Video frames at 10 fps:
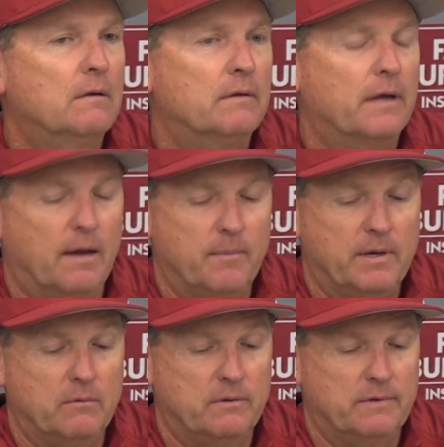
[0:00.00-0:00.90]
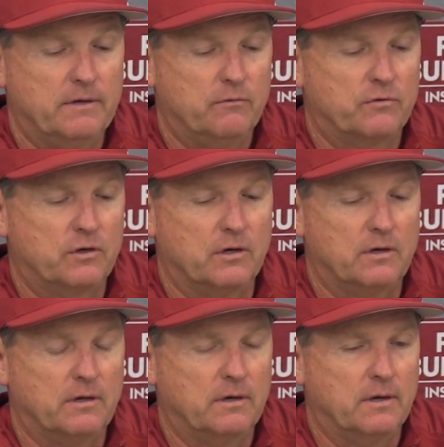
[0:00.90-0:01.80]
Yeah, I mean, it it was
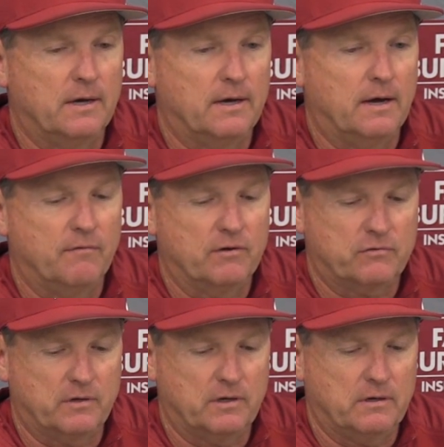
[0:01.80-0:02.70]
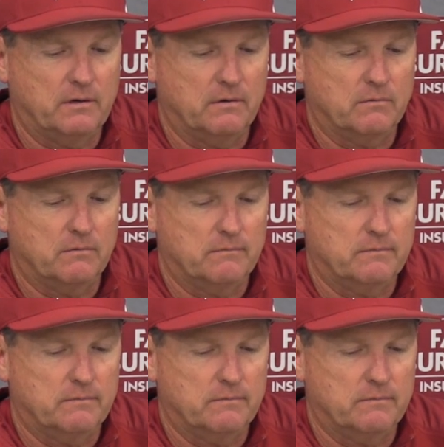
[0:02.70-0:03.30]
good, and uh, obviously, you know,